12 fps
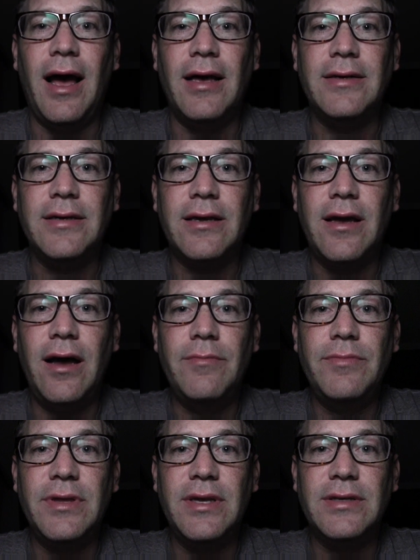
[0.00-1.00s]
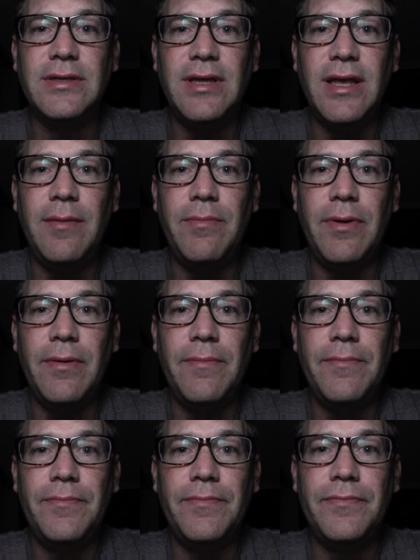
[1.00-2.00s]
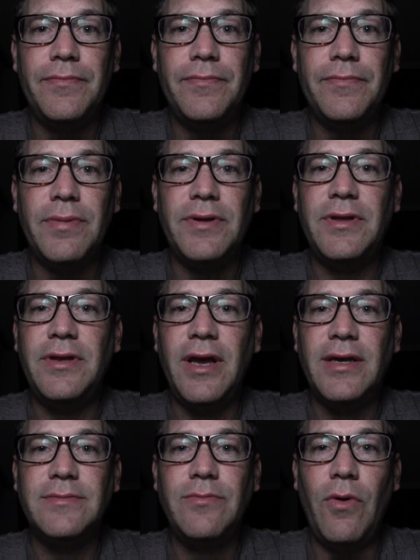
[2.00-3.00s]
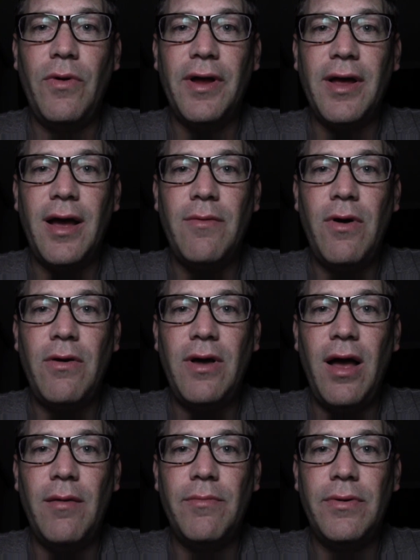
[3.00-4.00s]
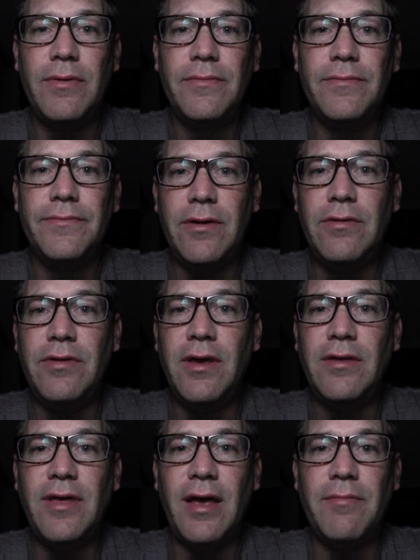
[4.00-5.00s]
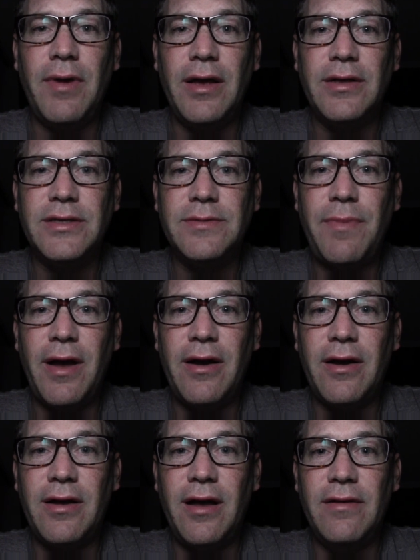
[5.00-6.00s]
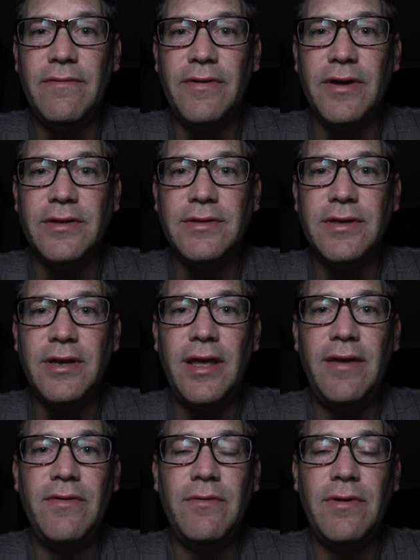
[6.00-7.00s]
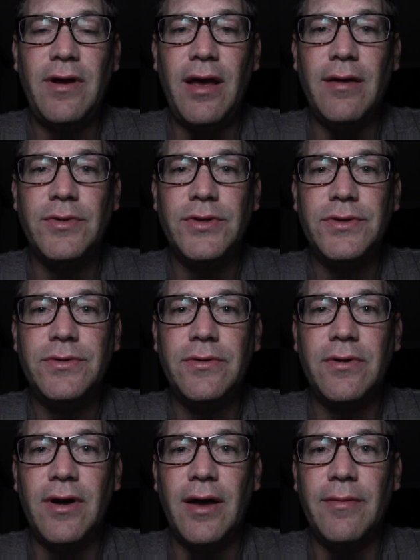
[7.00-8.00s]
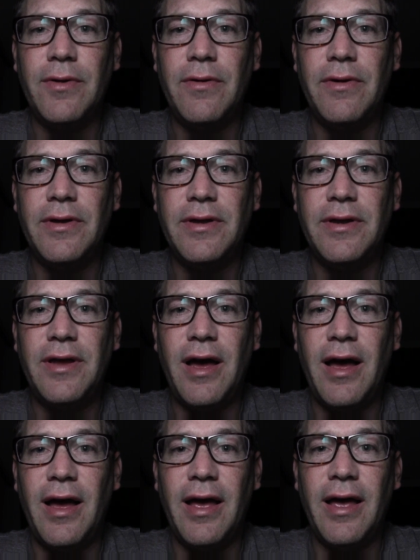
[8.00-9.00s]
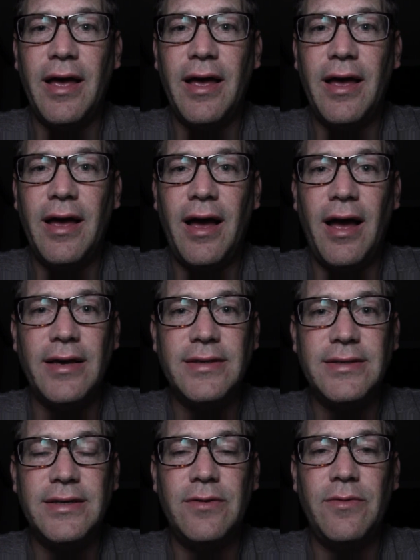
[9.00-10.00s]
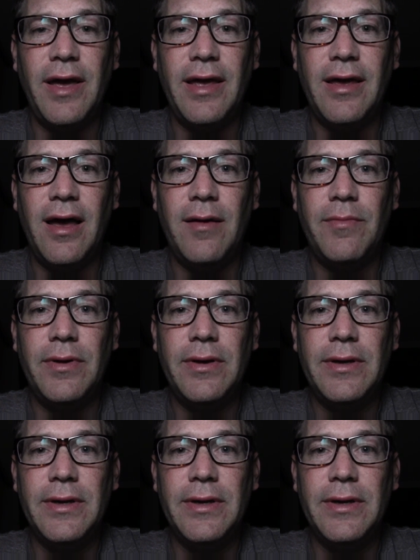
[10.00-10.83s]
I succumbed to sleep. But the next morning I woke up. You'd think that might inspire confidence, that even when I am sure I'm going to die, I still wake up.